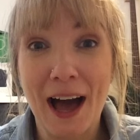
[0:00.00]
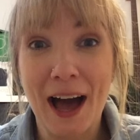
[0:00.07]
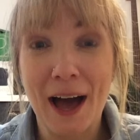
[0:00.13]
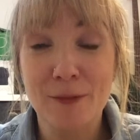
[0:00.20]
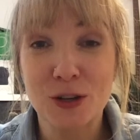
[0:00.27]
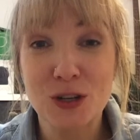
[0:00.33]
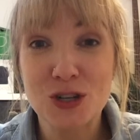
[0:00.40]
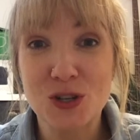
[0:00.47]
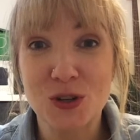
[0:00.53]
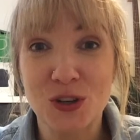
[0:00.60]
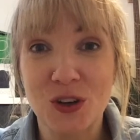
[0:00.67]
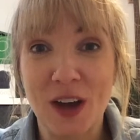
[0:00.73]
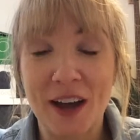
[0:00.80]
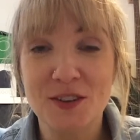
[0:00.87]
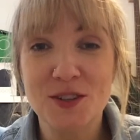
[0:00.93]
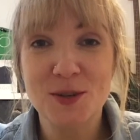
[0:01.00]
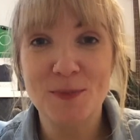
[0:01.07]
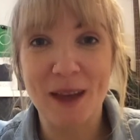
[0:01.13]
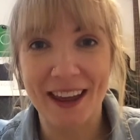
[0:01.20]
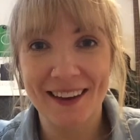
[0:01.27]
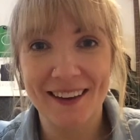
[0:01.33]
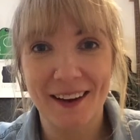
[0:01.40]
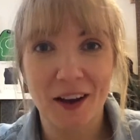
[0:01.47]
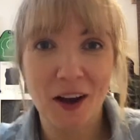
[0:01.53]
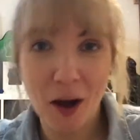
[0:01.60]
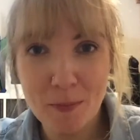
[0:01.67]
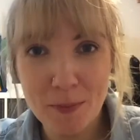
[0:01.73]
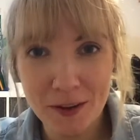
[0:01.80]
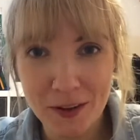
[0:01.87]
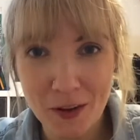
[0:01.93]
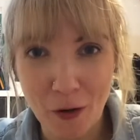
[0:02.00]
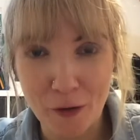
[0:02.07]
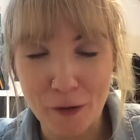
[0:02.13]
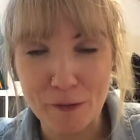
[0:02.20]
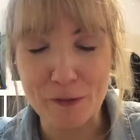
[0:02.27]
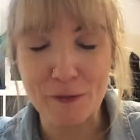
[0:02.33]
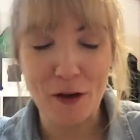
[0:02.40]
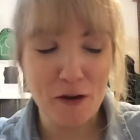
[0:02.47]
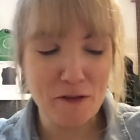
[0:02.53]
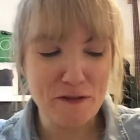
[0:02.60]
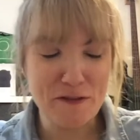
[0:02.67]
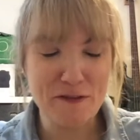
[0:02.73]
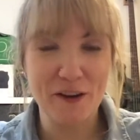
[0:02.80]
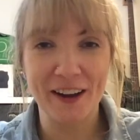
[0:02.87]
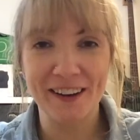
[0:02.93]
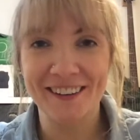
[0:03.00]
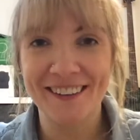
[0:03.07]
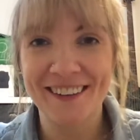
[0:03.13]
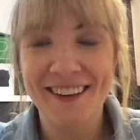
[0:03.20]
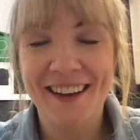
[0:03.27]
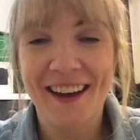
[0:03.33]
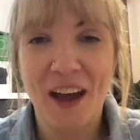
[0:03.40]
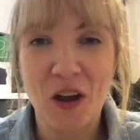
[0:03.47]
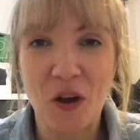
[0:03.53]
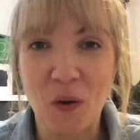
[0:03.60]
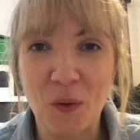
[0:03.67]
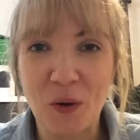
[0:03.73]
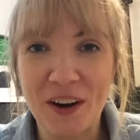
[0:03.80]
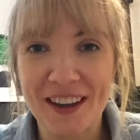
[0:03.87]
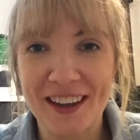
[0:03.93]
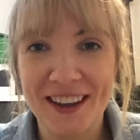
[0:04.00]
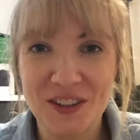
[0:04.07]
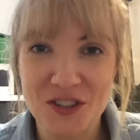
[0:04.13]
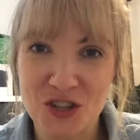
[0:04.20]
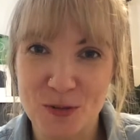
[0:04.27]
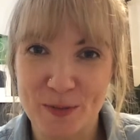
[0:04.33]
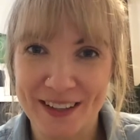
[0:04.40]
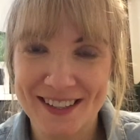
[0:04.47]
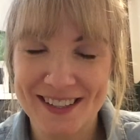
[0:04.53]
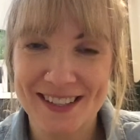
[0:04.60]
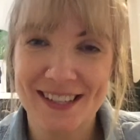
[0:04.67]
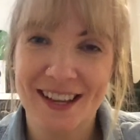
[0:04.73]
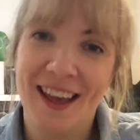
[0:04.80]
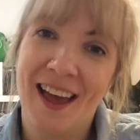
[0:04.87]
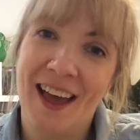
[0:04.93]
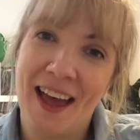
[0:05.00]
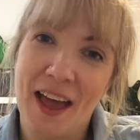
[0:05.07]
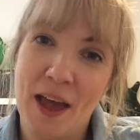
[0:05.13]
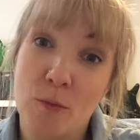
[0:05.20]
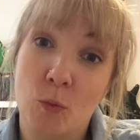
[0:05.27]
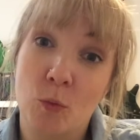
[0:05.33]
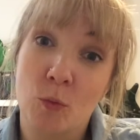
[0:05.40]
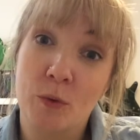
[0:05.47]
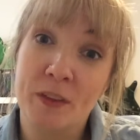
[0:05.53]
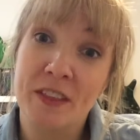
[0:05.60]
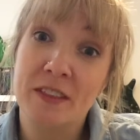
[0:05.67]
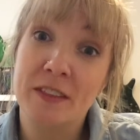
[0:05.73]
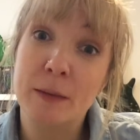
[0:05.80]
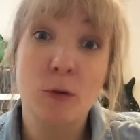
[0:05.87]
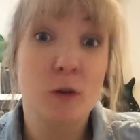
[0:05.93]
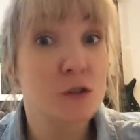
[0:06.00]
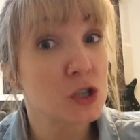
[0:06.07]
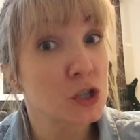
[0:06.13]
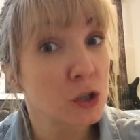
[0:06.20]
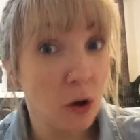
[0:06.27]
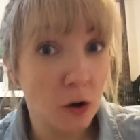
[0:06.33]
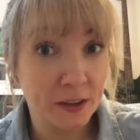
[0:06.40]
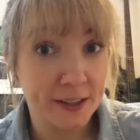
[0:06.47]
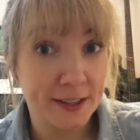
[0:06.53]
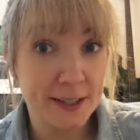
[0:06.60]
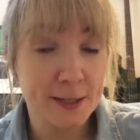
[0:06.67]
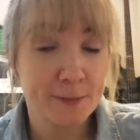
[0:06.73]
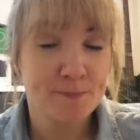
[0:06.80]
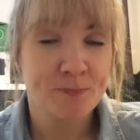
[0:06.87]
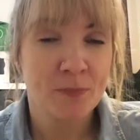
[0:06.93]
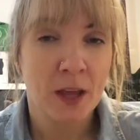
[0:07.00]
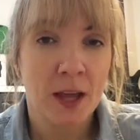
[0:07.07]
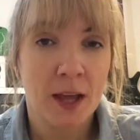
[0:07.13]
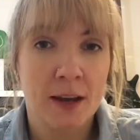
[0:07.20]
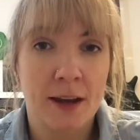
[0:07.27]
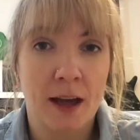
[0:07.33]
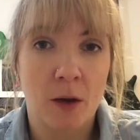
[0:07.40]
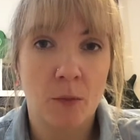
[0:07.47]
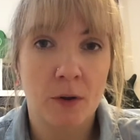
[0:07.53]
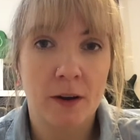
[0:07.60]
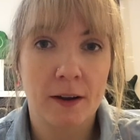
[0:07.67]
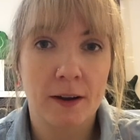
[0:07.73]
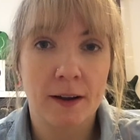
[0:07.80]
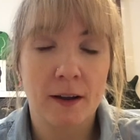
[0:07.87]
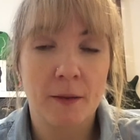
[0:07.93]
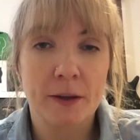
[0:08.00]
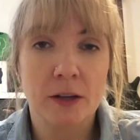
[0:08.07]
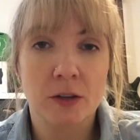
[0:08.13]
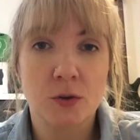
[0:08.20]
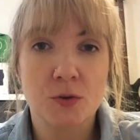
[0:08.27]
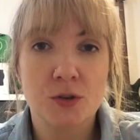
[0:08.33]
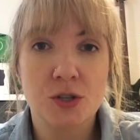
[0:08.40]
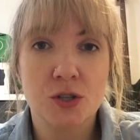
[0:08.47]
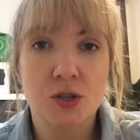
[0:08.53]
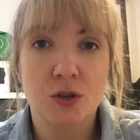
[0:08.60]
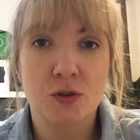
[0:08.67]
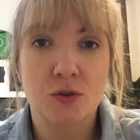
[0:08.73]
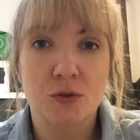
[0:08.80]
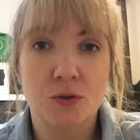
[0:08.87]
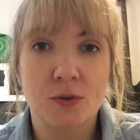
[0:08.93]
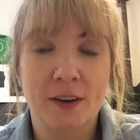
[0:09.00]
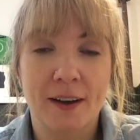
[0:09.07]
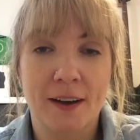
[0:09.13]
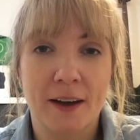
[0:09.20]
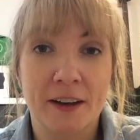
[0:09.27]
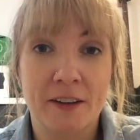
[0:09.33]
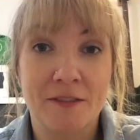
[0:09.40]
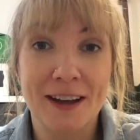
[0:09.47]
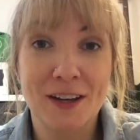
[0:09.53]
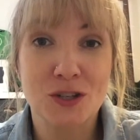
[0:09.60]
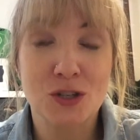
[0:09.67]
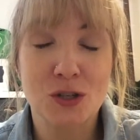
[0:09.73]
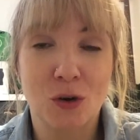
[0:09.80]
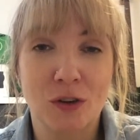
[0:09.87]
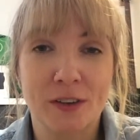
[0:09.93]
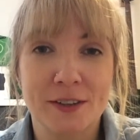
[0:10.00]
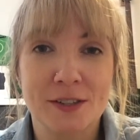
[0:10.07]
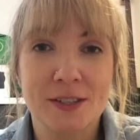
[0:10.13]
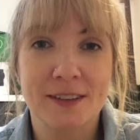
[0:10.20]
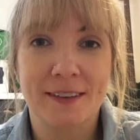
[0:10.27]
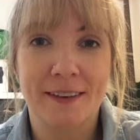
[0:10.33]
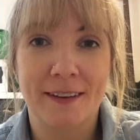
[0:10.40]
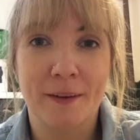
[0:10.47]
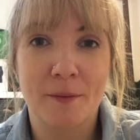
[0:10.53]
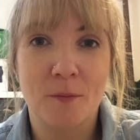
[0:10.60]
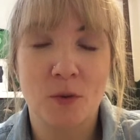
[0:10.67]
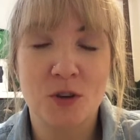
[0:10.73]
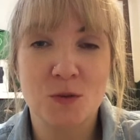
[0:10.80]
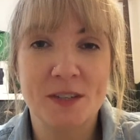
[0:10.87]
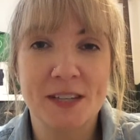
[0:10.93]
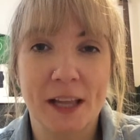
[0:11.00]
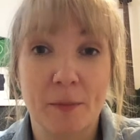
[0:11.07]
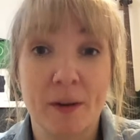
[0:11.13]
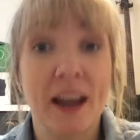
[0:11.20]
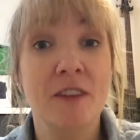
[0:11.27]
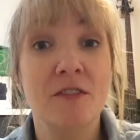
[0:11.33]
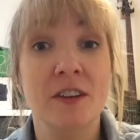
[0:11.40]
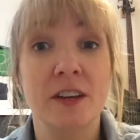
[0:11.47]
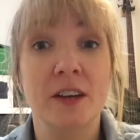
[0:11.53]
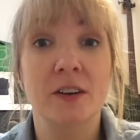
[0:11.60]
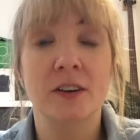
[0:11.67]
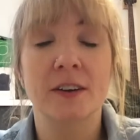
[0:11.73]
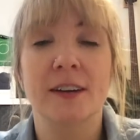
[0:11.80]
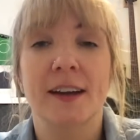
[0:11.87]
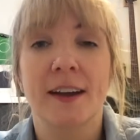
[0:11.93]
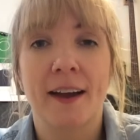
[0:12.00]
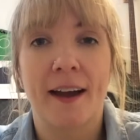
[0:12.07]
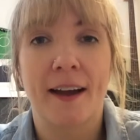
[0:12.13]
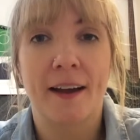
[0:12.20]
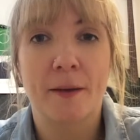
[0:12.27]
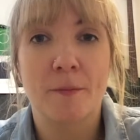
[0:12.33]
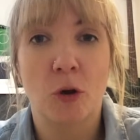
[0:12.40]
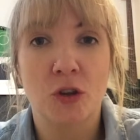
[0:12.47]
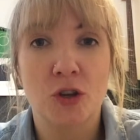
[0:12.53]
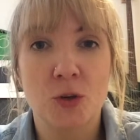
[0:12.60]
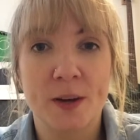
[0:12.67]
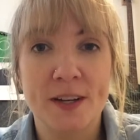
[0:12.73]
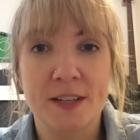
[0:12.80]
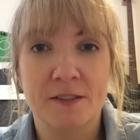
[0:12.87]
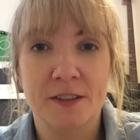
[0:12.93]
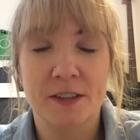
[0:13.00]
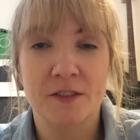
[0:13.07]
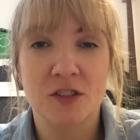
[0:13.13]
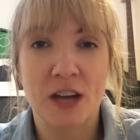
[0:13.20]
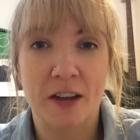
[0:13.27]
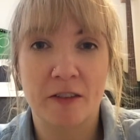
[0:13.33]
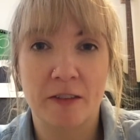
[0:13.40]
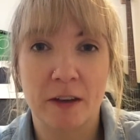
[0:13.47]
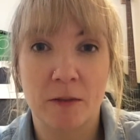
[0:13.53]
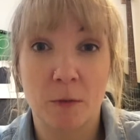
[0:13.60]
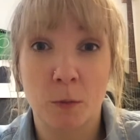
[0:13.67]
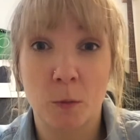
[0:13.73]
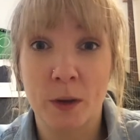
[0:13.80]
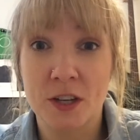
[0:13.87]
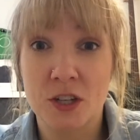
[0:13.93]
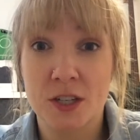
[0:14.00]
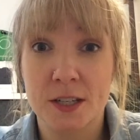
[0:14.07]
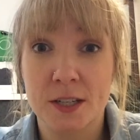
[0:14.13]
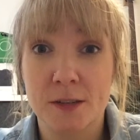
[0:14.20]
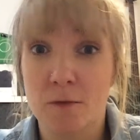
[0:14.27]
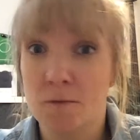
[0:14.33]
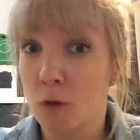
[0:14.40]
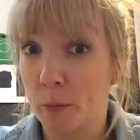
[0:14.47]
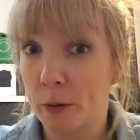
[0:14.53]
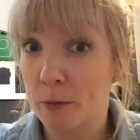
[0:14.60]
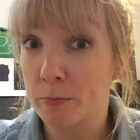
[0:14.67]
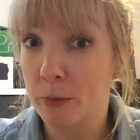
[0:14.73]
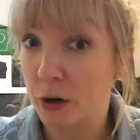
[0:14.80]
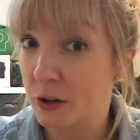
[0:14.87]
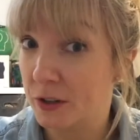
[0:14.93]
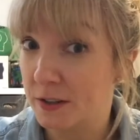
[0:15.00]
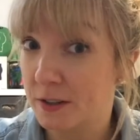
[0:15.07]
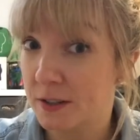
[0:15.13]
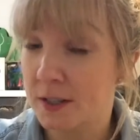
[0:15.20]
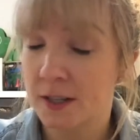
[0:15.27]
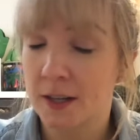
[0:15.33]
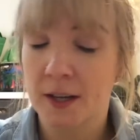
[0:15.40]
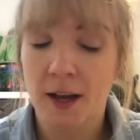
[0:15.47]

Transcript: I'm going to show you how to make a couple of fun and quirky instruments in the theme of Scotland. Now we're coming close to an event in Scotland which we celebrate every year on the 25th of January, which is Robert Burns.